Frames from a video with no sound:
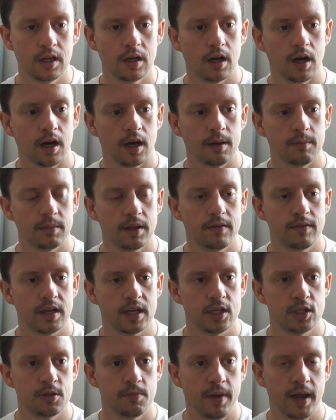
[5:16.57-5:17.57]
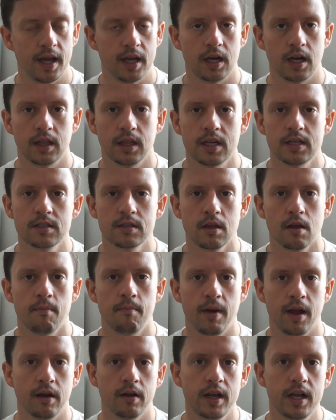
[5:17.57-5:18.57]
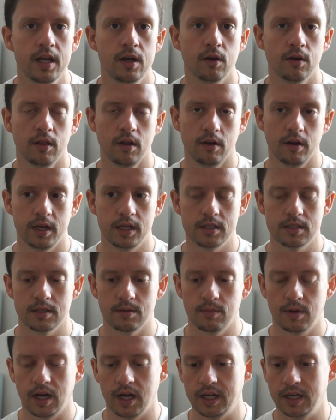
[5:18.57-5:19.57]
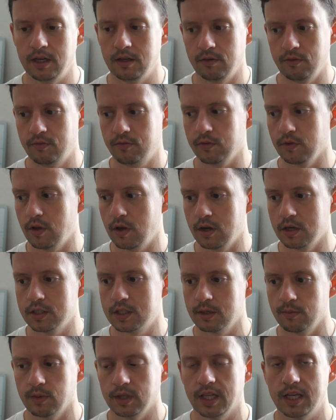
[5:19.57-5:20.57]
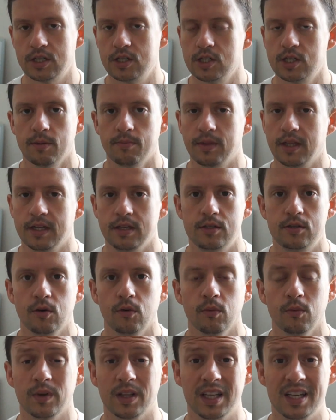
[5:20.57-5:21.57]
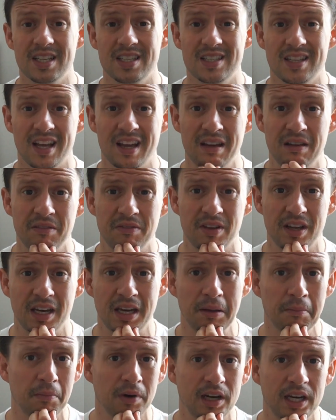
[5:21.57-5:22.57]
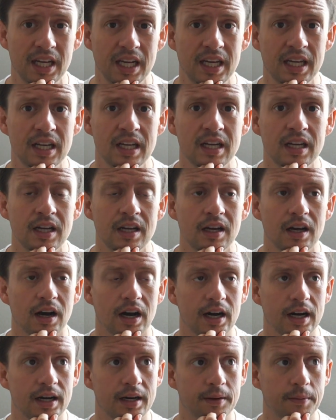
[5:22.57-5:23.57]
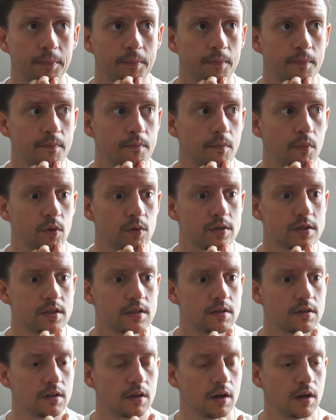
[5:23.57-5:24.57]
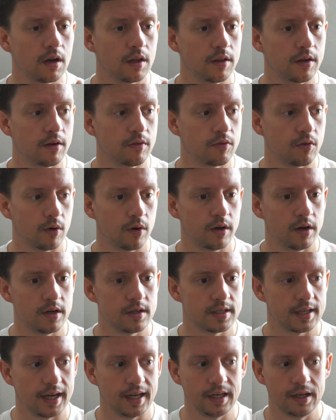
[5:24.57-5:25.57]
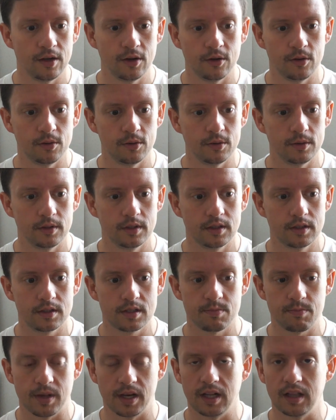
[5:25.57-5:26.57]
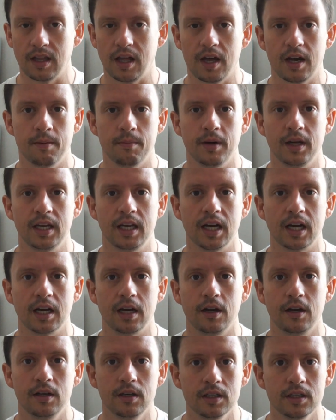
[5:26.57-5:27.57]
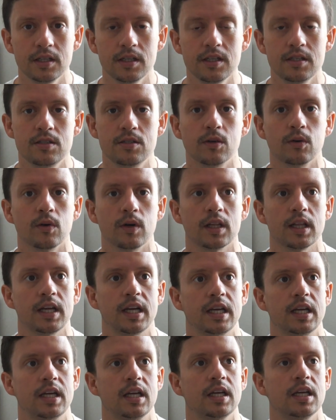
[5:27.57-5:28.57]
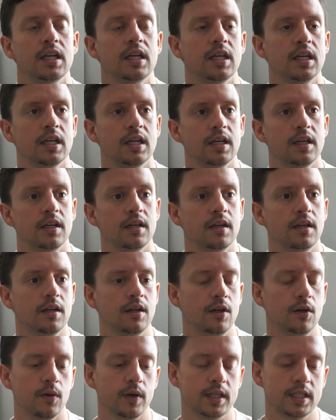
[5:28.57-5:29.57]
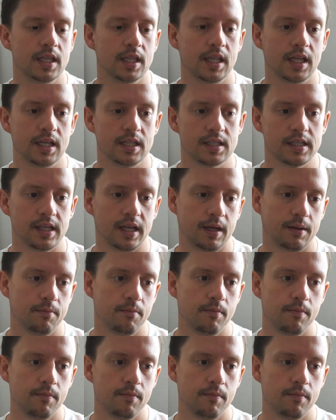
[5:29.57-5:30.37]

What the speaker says: living in Japan, unless they're married or they're in some kind of long-term relationship, they don't really save any money. Most other foreigners I know spend a lot of money on goods, or like going to things like,